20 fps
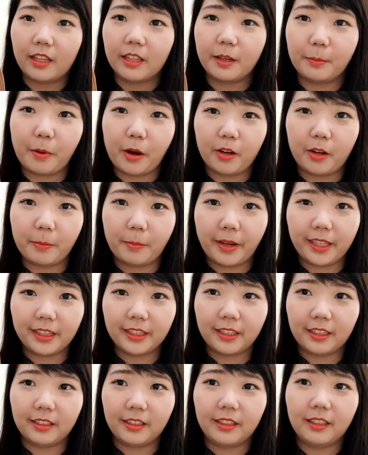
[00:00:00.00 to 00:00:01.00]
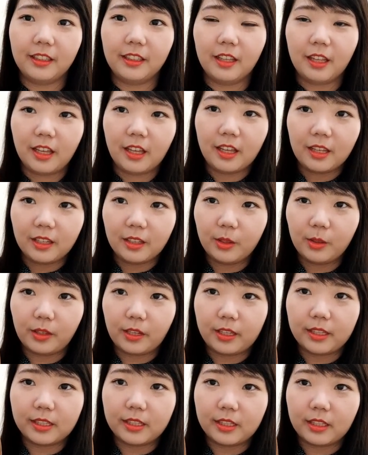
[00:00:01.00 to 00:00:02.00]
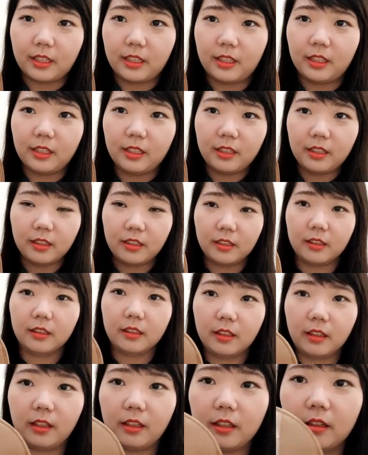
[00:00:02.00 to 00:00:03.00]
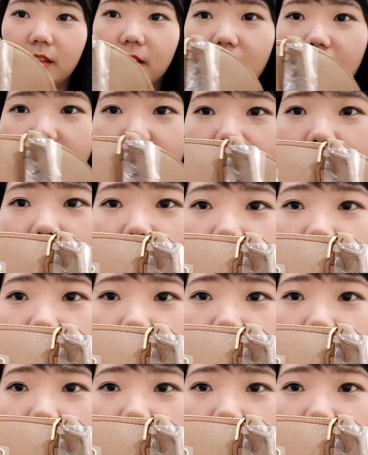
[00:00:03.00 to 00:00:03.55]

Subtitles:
And about the metal, you can see here,